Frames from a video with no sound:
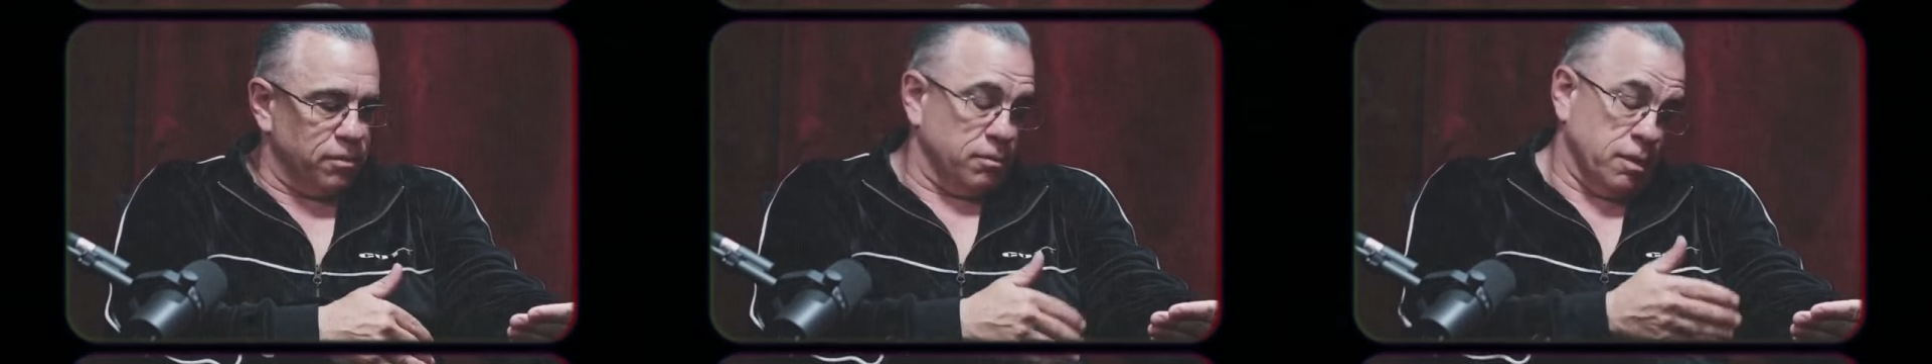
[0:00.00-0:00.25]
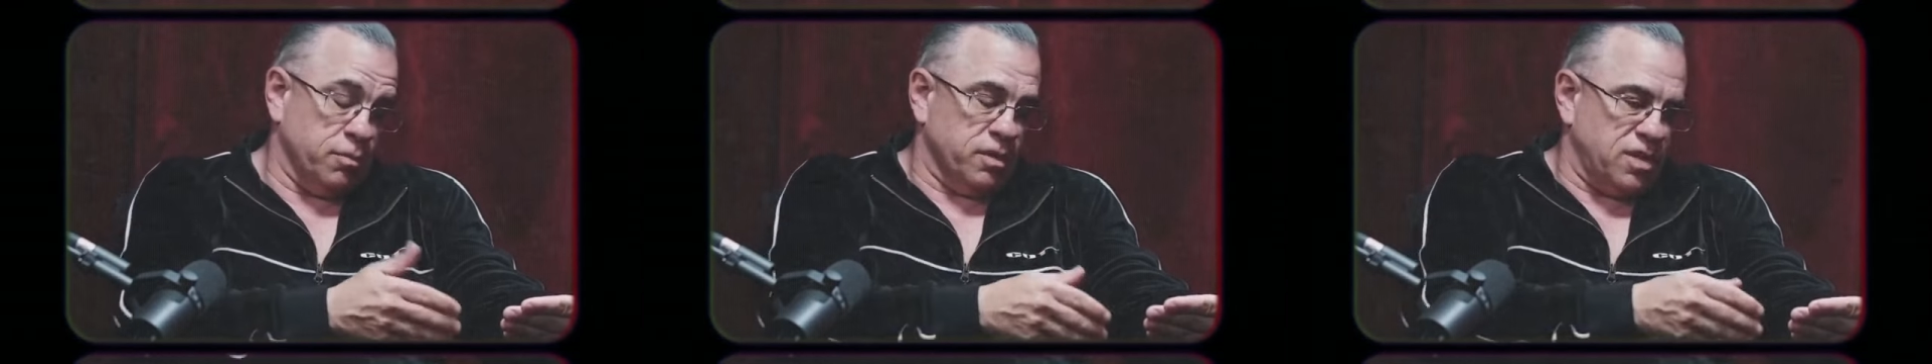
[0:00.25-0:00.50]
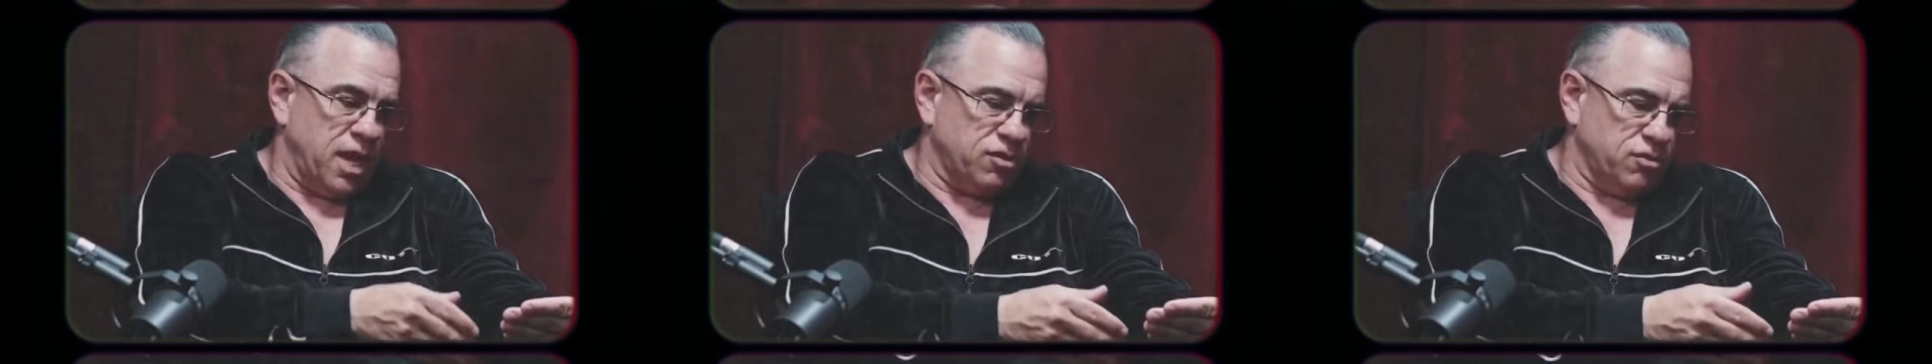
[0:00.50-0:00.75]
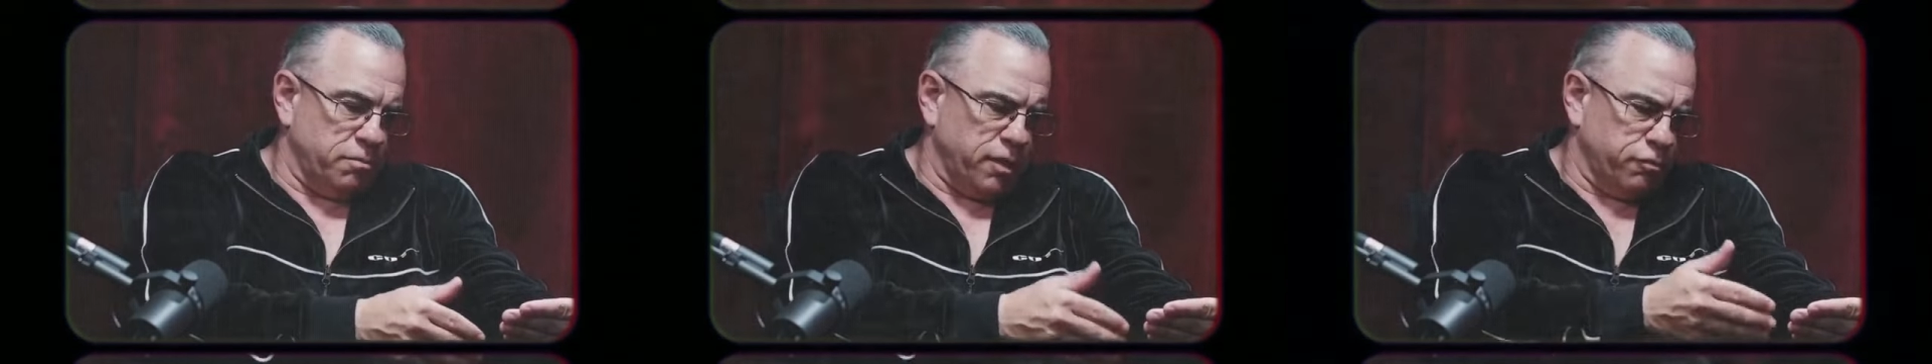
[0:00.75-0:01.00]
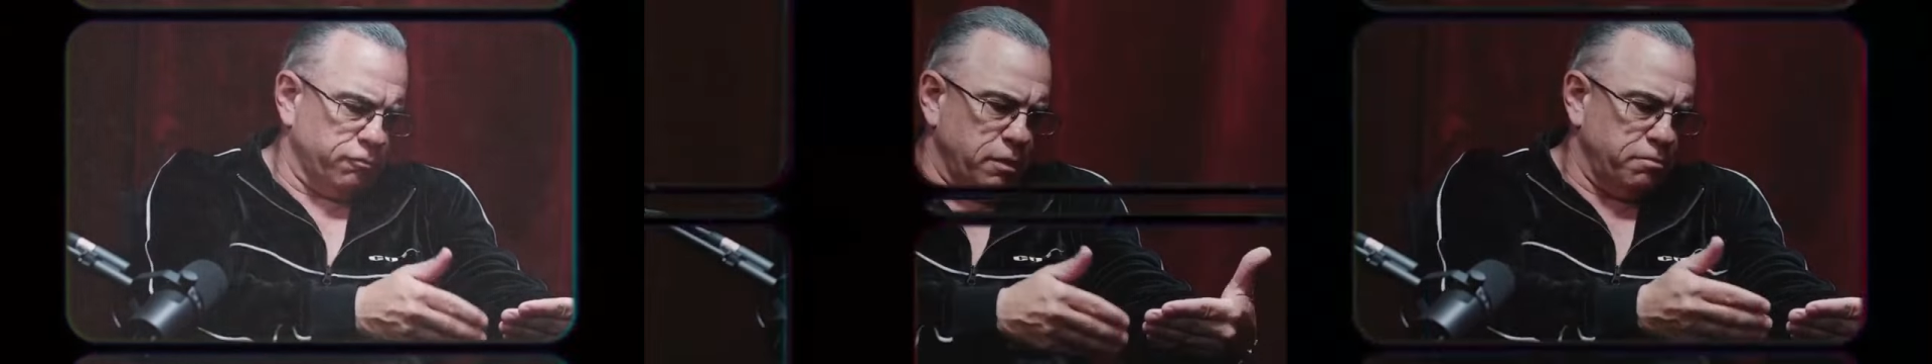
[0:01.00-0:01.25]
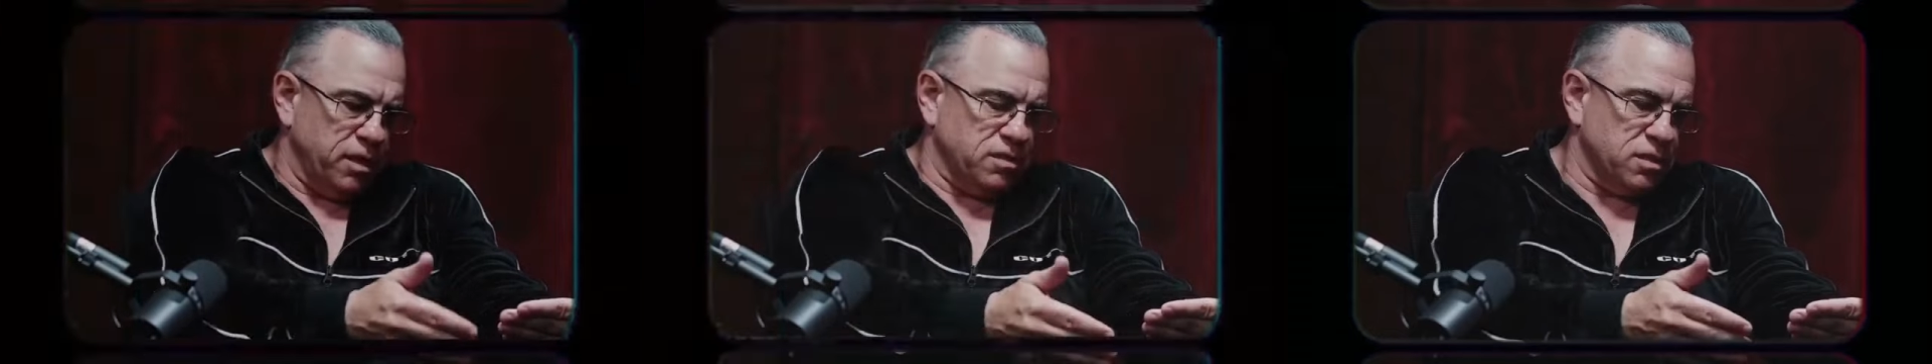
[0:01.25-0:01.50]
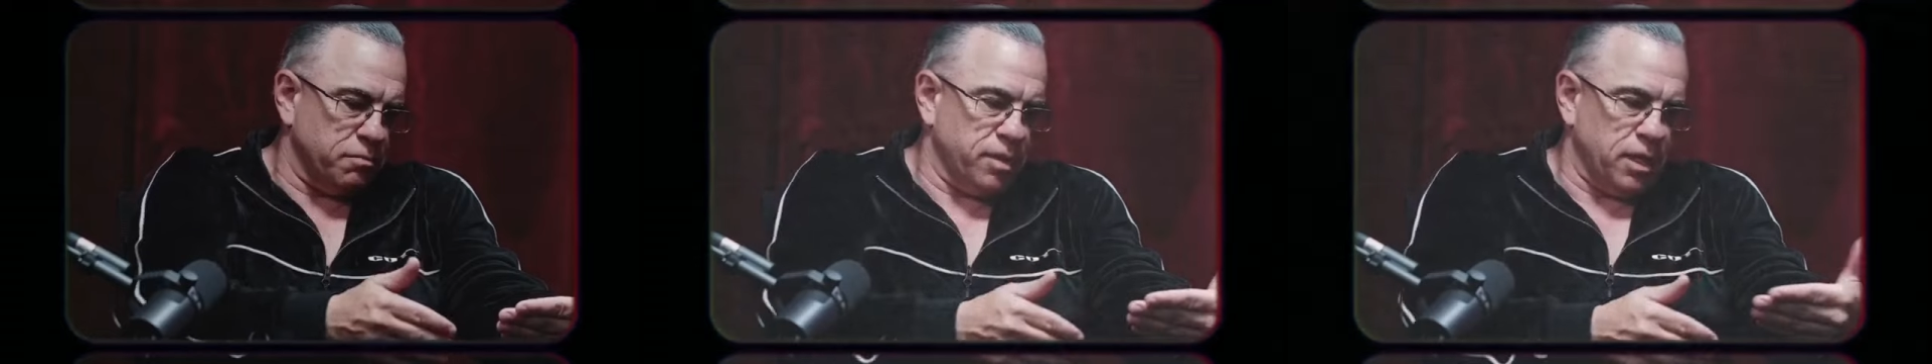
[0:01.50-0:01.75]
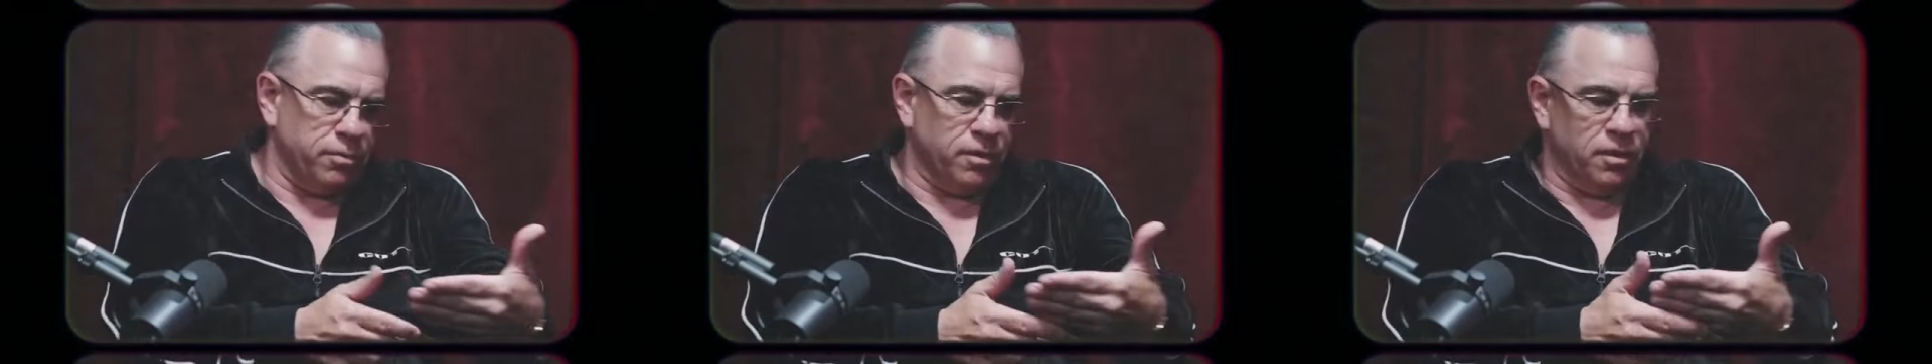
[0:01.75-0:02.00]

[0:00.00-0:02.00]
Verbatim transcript: It was actually about three pieces of paper.